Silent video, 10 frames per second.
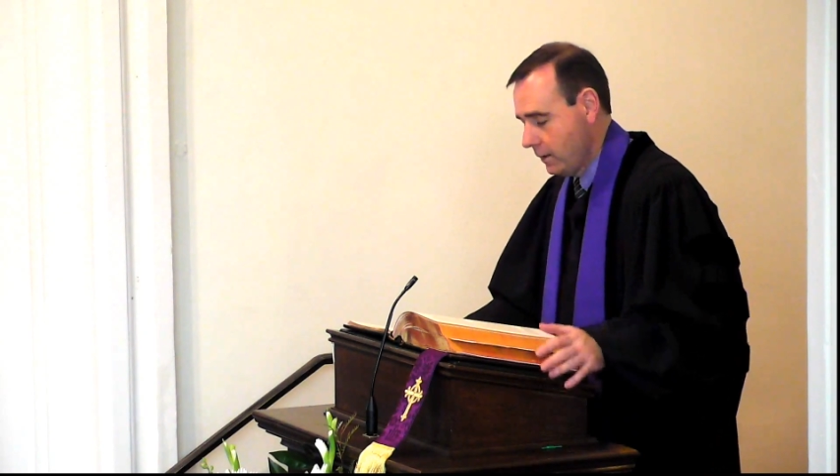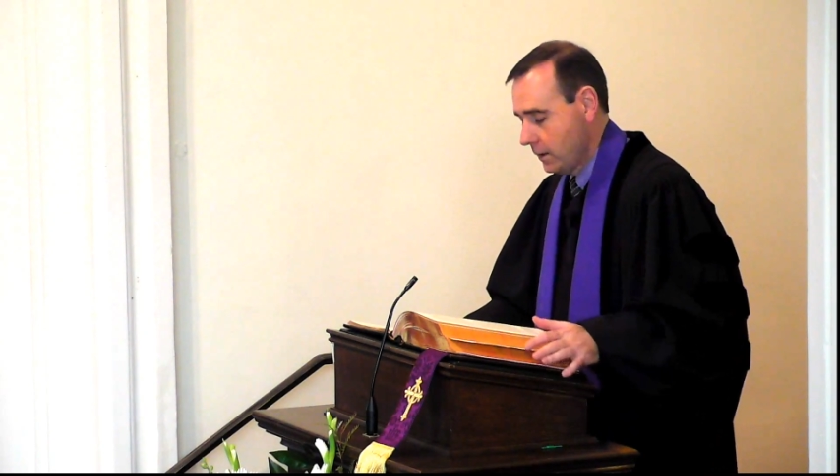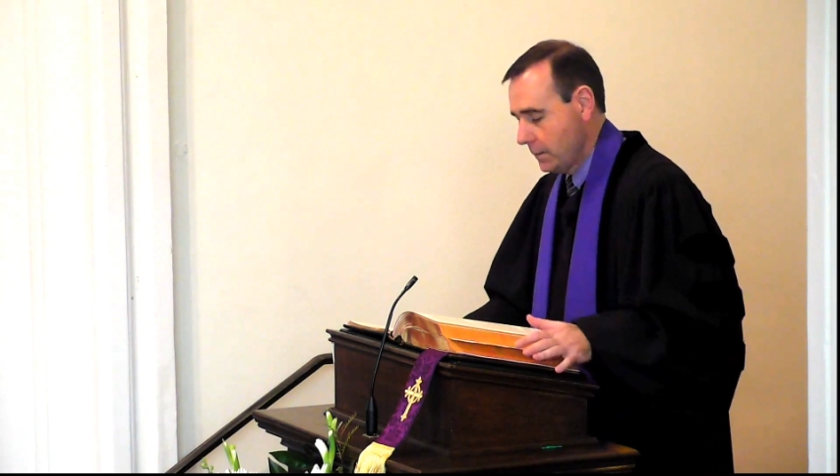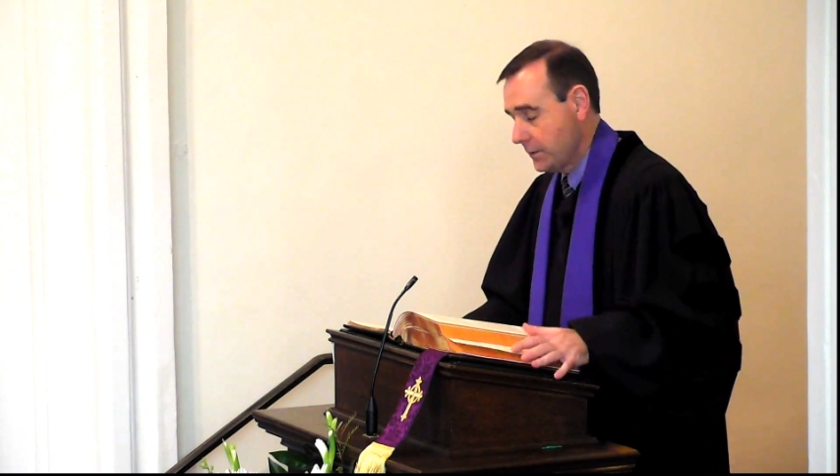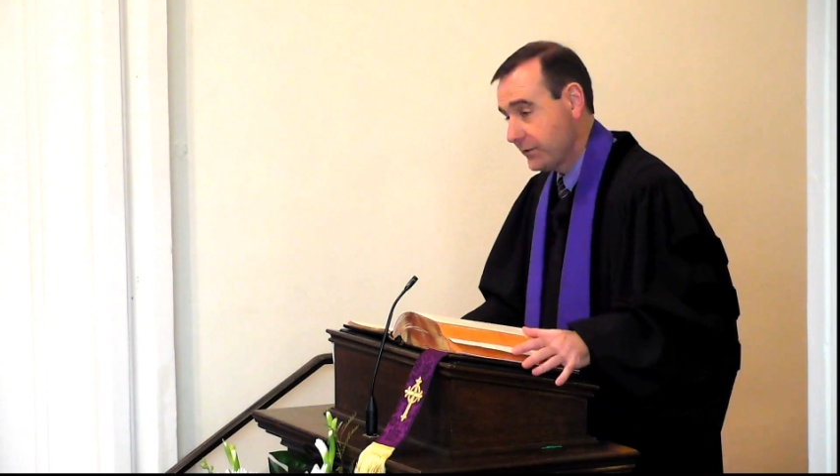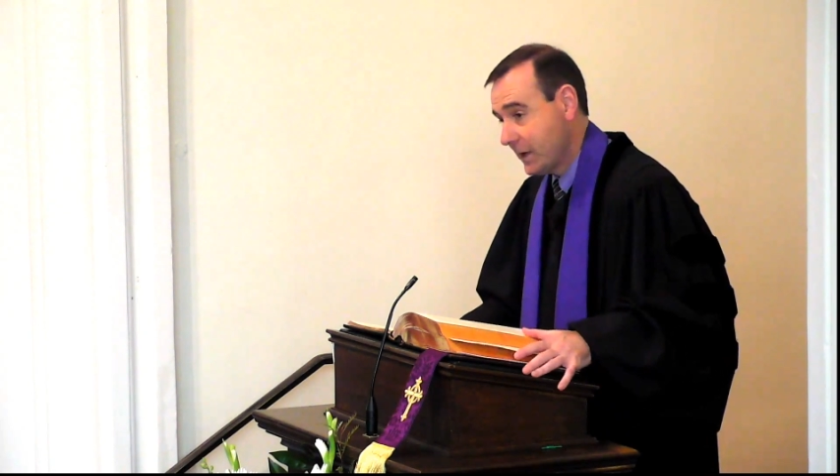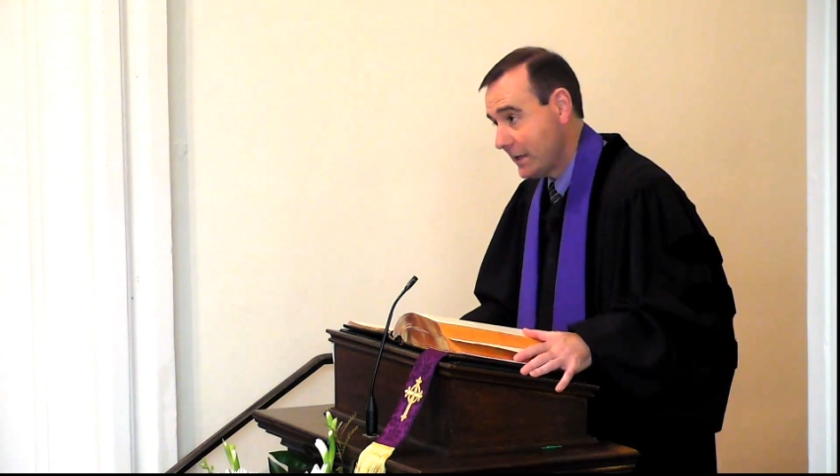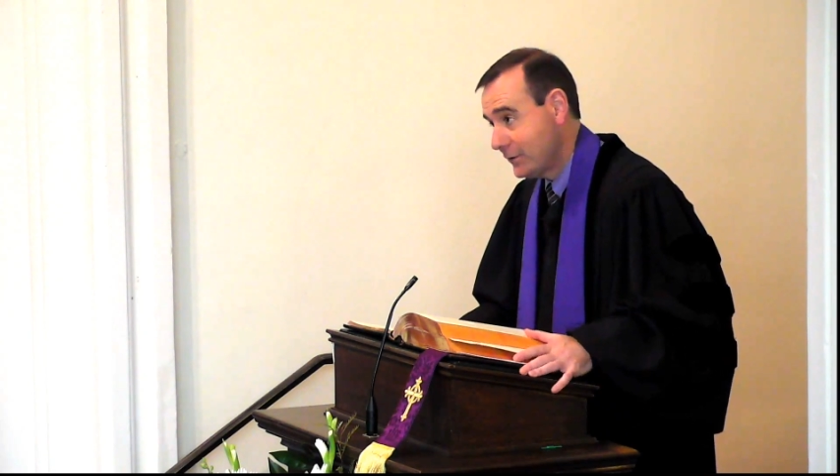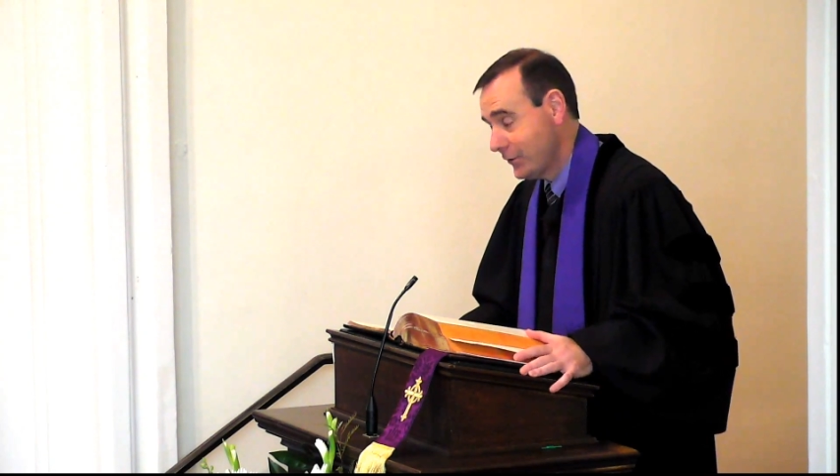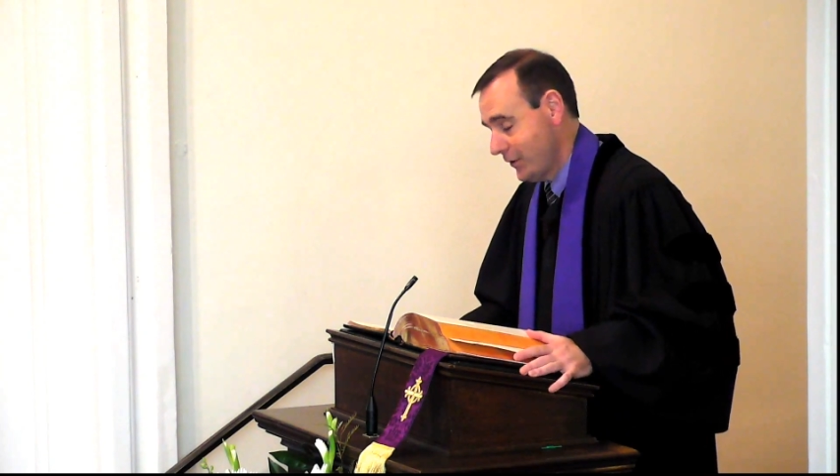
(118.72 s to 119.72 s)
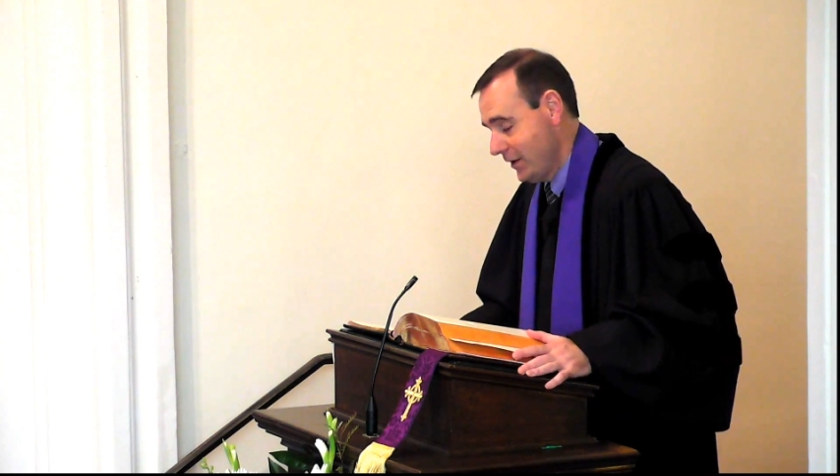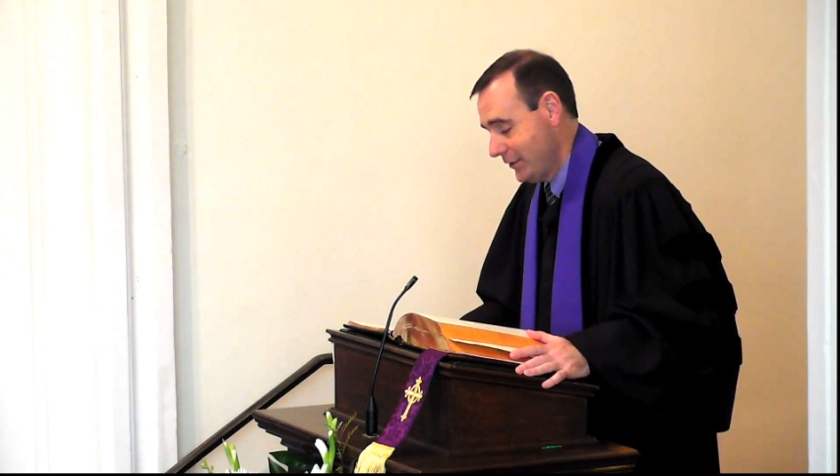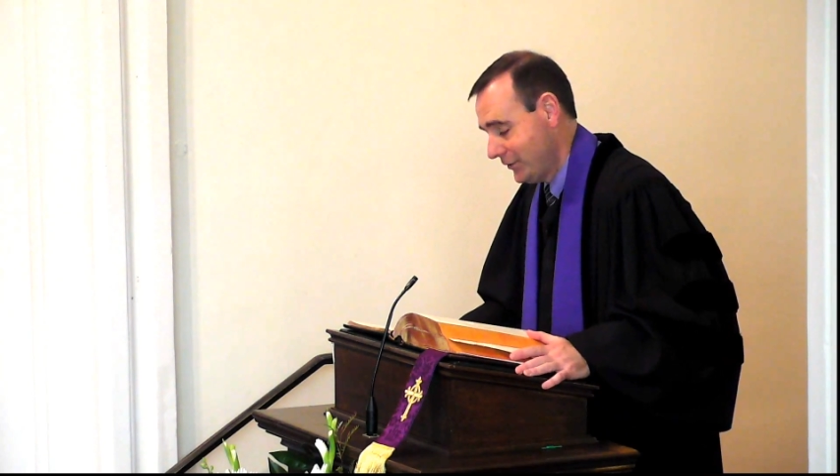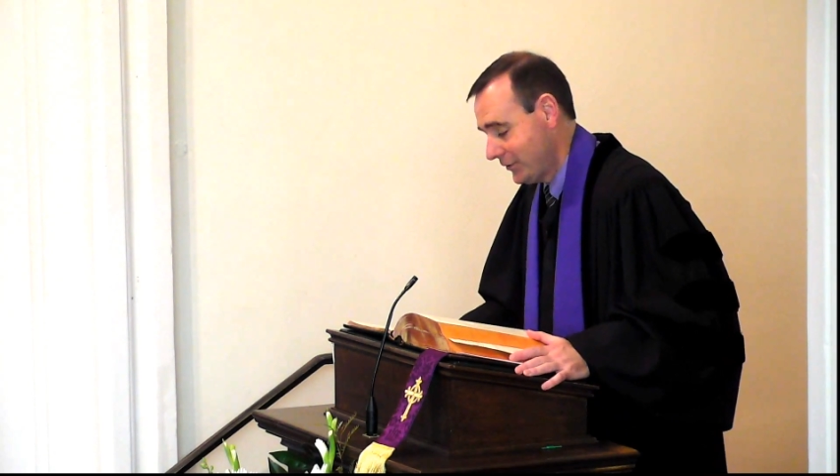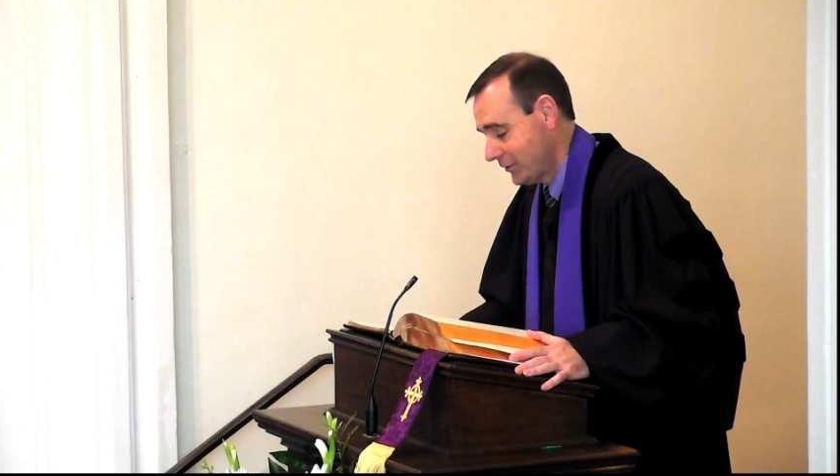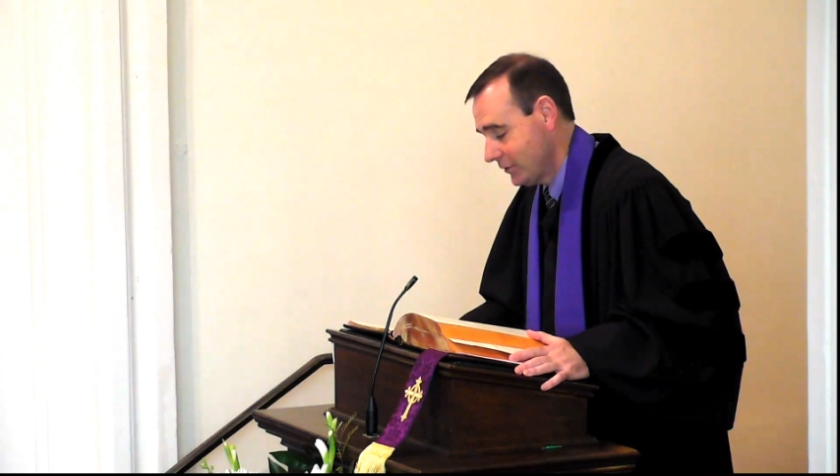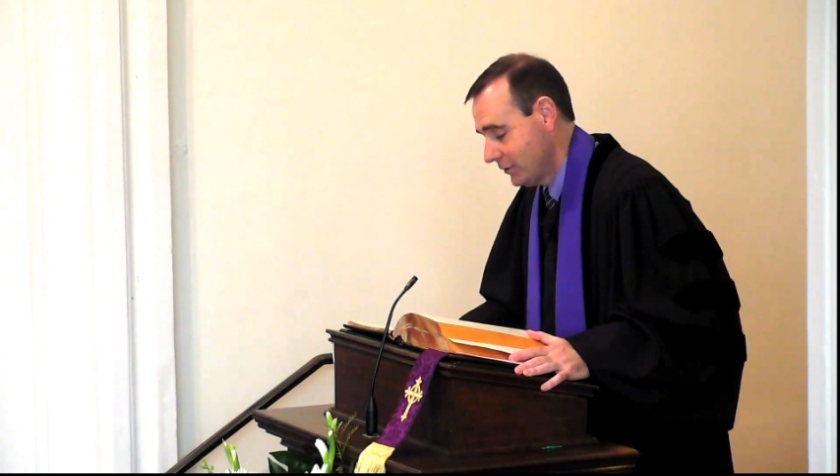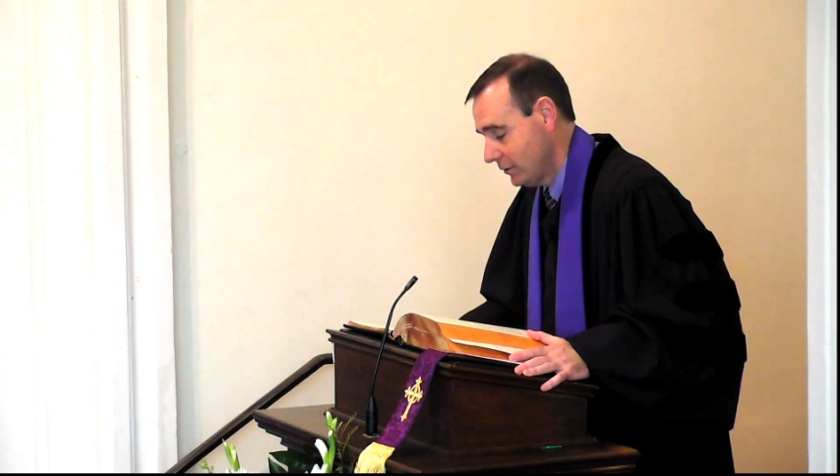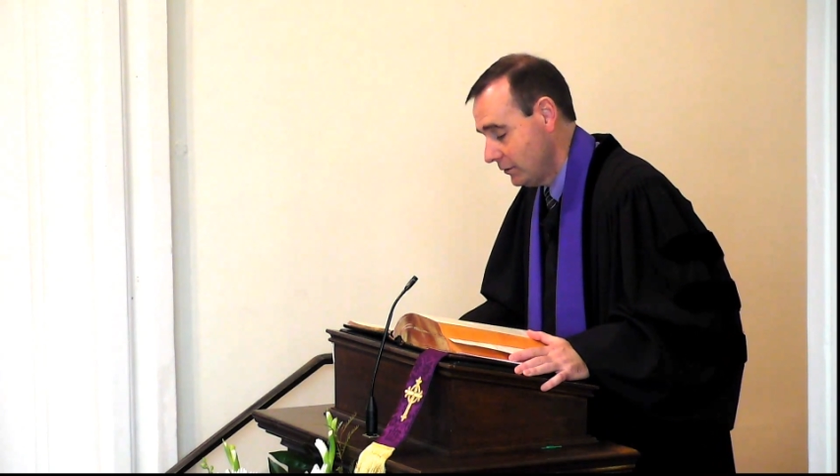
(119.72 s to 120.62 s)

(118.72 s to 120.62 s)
Besides this,